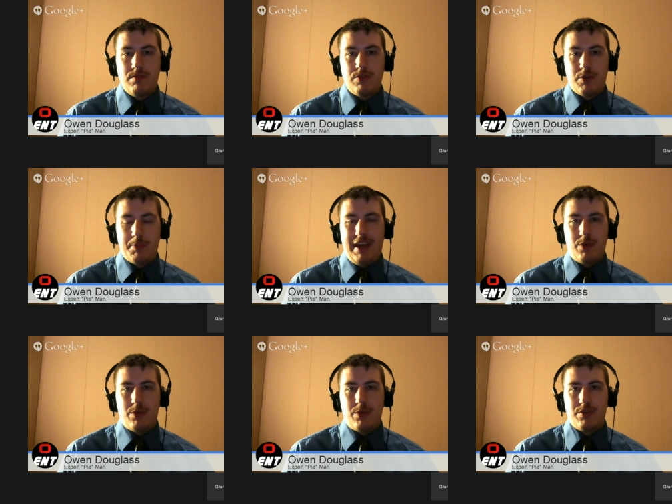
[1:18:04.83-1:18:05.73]
Or
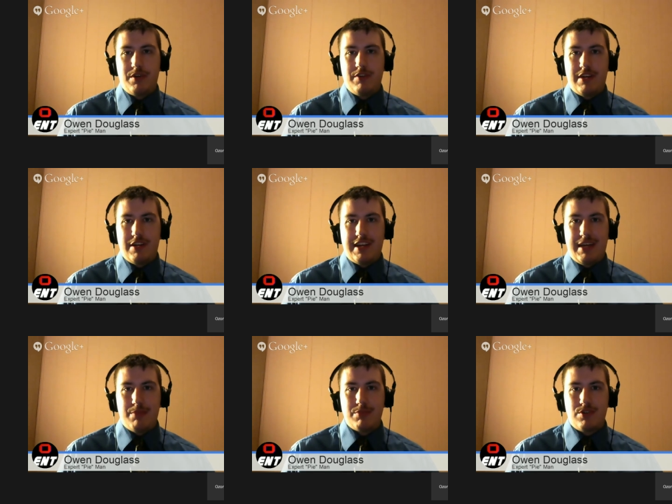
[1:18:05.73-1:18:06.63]
Pac-World, or whatever the hell that
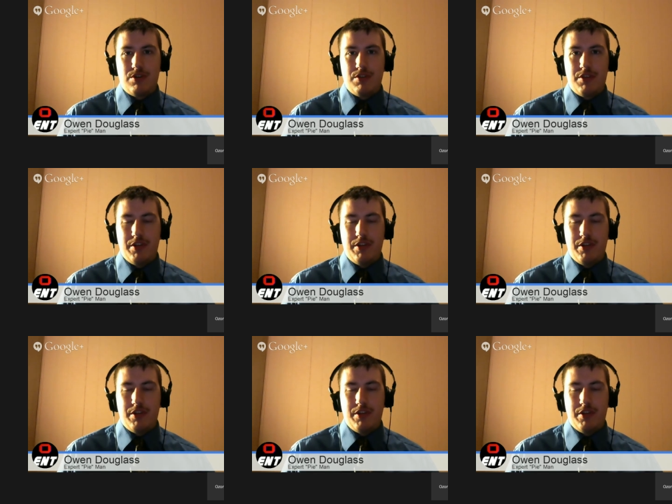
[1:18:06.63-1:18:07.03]
game was called.